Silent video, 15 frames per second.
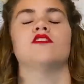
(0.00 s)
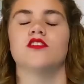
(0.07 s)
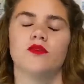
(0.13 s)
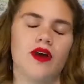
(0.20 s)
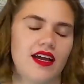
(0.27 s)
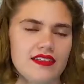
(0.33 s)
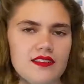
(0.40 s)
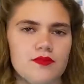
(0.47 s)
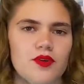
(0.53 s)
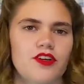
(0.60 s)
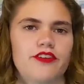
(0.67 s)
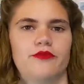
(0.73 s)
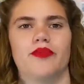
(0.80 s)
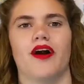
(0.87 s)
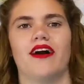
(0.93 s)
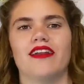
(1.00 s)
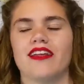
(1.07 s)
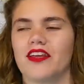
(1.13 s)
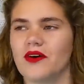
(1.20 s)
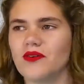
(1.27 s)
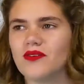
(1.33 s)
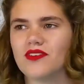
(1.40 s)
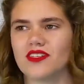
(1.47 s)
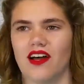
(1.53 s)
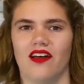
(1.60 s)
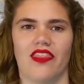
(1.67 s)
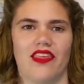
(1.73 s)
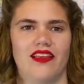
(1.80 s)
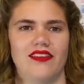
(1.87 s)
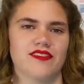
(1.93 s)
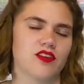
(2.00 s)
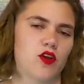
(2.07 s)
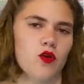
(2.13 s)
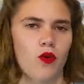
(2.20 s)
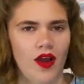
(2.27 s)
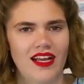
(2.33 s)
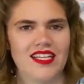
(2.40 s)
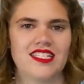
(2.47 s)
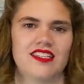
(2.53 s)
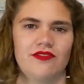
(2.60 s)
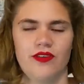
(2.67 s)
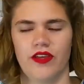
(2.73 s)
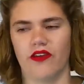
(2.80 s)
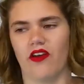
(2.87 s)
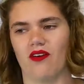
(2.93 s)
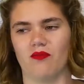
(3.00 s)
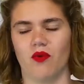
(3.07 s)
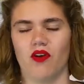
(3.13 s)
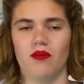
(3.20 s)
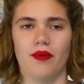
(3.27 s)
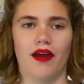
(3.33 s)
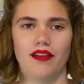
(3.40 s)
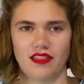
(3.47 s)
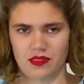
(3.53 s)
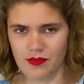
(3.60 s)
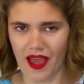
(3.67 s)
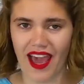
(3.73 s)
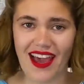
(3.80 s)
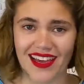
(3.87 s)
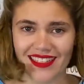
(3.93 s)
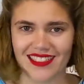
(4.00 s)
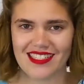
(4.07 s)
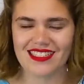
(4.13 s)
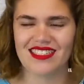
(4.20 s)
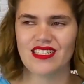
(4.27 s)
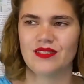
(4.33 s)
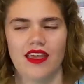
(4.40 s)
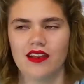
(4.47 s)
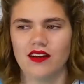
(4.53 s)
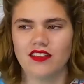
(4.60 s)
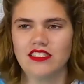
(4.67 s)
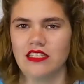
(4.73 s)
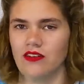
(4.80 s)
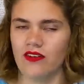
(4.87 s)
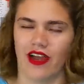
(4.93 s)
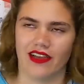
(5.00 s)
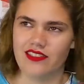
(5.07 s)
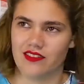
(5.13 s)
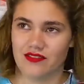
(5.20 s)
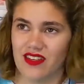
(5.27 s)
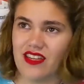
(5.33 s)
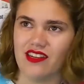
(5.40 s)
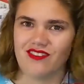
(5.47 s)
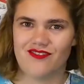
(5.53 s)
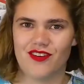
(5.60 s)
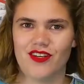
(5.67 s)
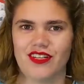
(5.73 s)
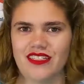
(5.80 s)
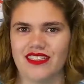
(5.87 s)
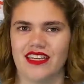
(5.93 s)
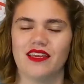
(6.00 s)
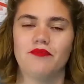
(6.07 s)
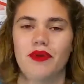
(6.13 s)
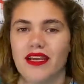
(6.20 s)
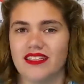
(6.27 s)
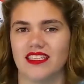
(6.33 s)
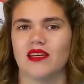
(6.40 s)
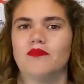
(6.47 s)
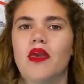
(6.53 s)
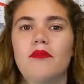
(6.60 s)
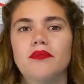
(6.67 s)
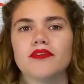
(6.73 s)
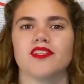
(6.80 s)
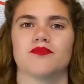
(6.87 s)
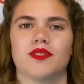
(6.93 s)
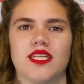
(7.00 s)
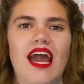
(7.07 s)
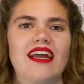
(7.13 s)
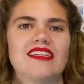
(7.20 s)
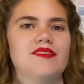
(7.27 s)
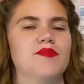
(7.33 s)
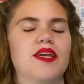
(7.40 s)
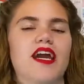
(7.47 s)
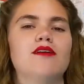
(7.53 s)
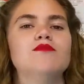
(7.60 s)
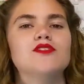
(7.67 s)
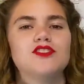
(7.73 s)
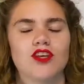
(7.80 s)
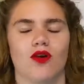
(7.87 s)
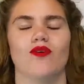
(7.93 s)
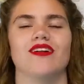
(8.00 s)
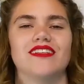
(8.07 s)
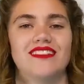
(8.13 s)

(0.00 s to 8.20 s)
So as Murderbot goes on this quest to figure out more about its past, it also kind of inadvertently picks up people to protect and becomes so